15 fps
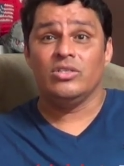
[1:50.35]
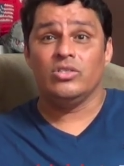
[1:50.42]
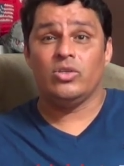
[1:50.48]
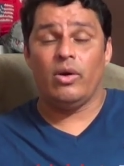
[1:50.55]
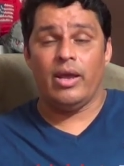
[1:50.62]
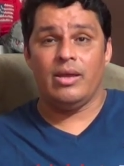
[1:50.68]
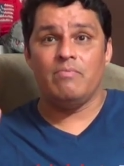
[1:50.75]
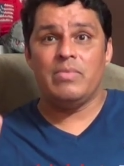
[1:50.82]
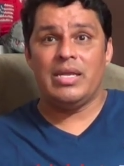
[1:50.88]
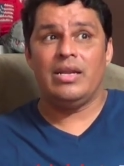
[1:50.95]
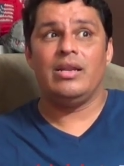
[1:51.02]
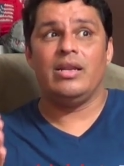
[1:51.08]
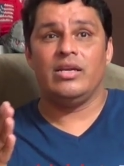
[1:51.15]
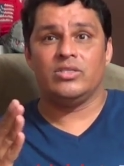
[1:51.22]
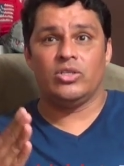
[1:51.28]
So I
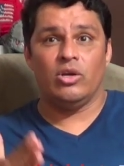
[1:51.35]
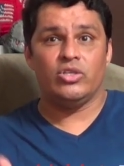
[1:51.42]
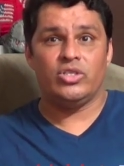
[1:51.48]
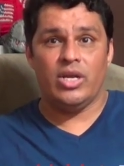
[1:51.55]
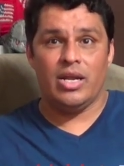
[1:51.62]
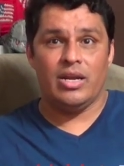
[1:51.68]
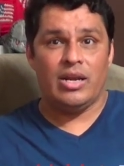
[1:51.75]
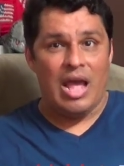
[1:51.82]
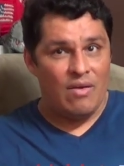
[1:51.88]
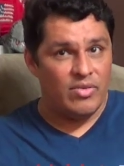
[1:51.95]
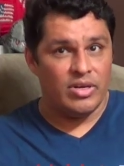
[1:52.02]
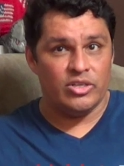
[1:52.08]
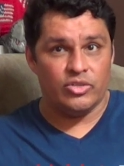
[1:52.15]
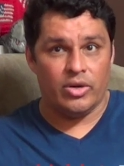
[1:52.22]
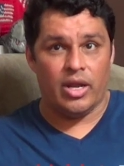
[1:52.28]
immediately associated
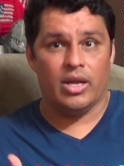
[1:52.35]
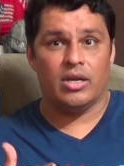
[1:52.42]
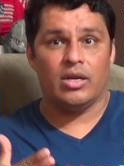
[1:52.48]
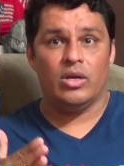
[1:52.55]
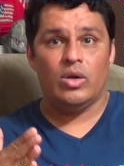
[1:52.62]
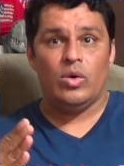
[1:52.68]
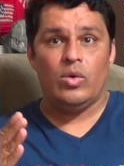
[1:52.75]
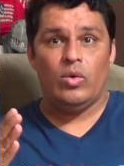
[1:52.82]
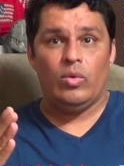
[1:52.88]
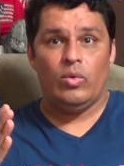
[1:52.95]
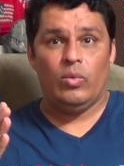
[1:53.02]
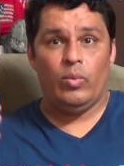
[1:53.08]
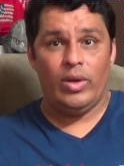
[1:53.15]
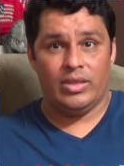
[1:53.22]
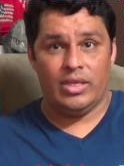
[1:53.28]
having a drink
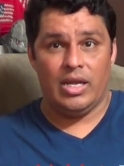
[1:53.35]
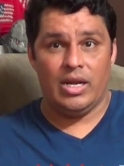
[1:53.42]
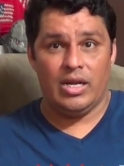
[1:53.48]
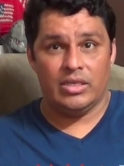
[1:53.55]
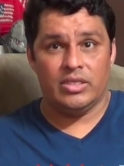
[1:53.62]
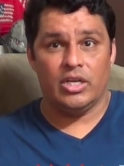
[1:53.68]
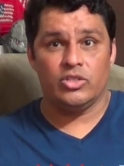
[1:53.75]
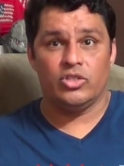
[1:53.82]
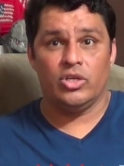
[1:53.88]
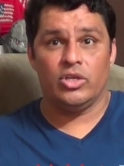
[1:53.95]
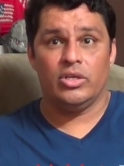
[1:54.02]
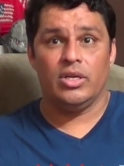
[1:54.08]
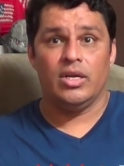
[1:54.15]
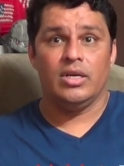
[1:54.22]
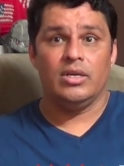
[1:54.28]
with getting attention,